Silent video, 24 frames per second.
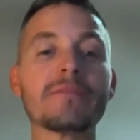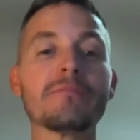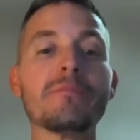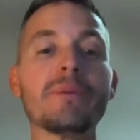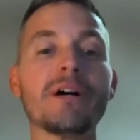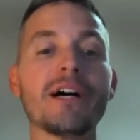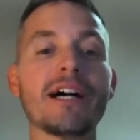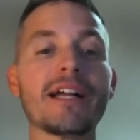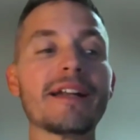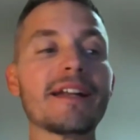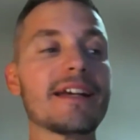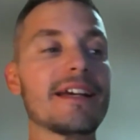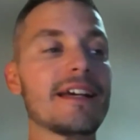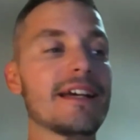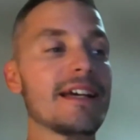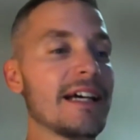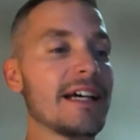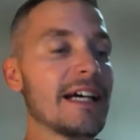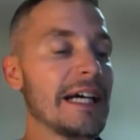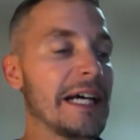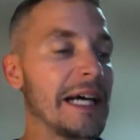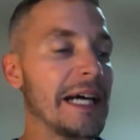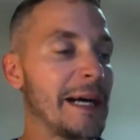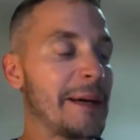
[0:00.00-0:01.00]
But
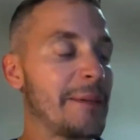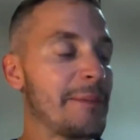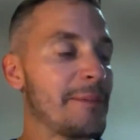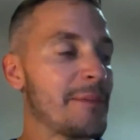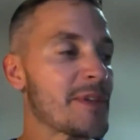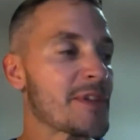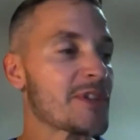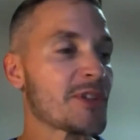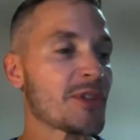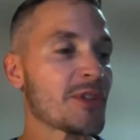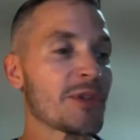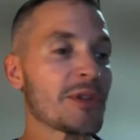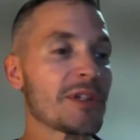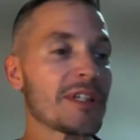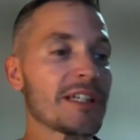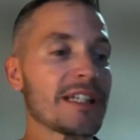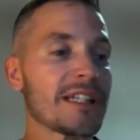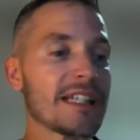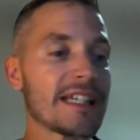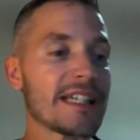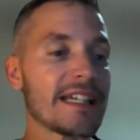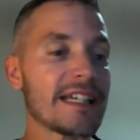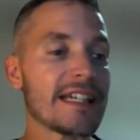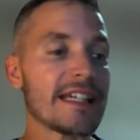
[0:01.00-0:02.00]

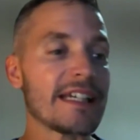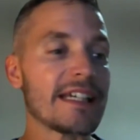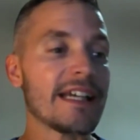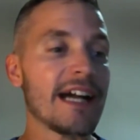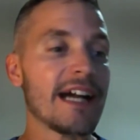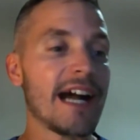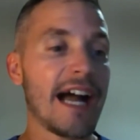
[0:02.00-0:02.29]
certainly,